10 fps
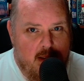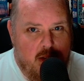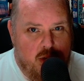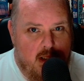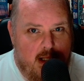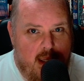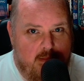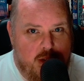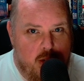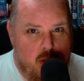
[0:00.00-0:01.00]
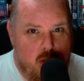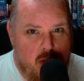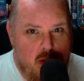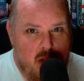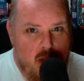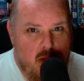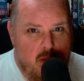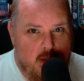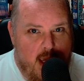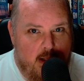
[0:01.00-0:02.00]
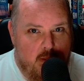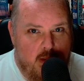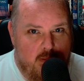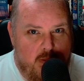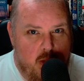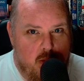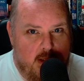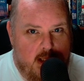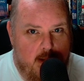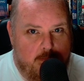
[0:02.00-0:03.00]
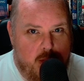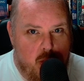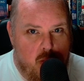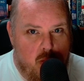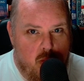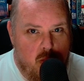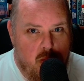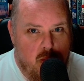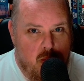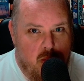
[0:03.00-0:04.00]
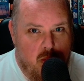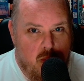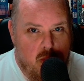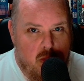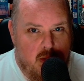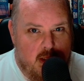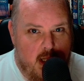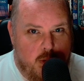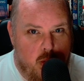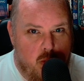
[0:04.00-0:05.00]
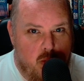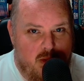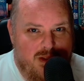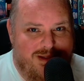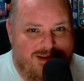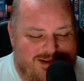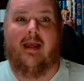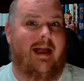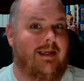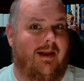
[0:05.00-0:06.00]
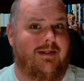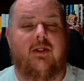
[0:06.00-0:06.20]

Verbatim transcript: Should have left you without a review to step two. Step two. How y'all doing?